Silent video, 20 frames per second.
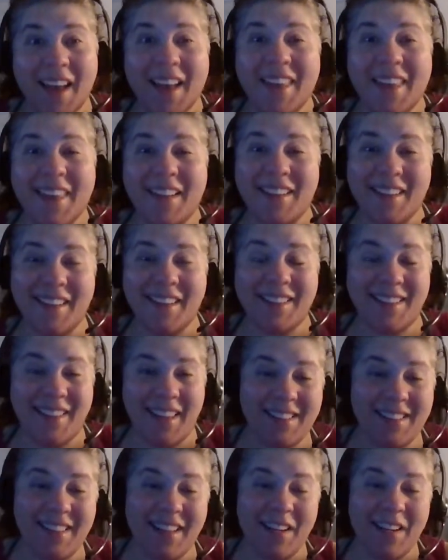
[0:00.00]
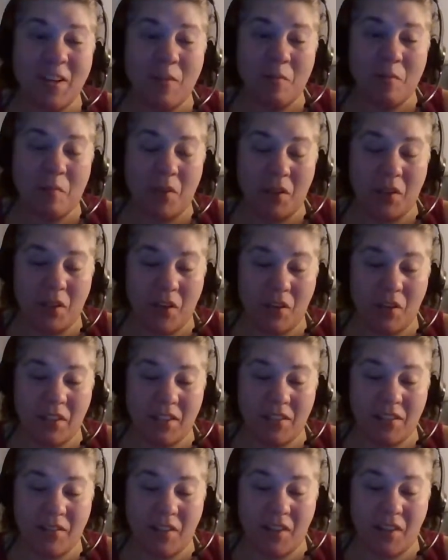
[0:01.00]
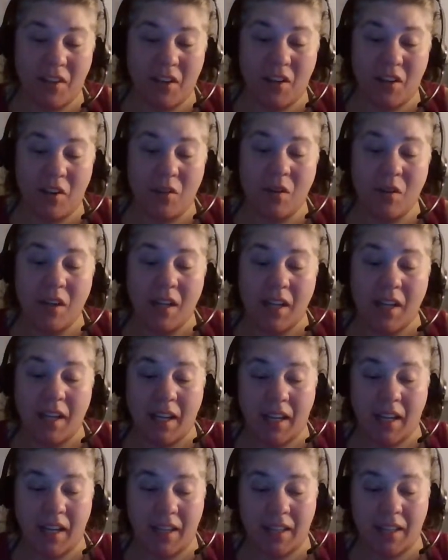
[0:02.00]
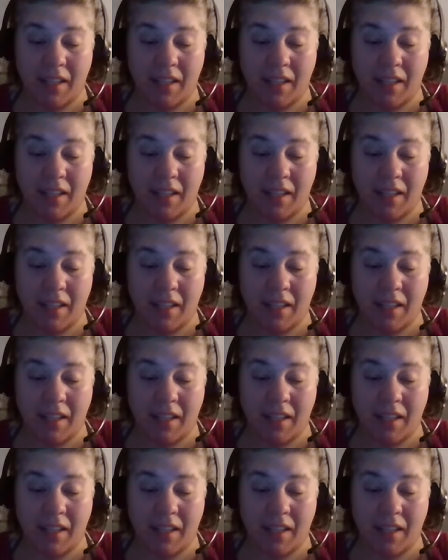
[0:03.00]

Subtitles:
The link to that is below this video,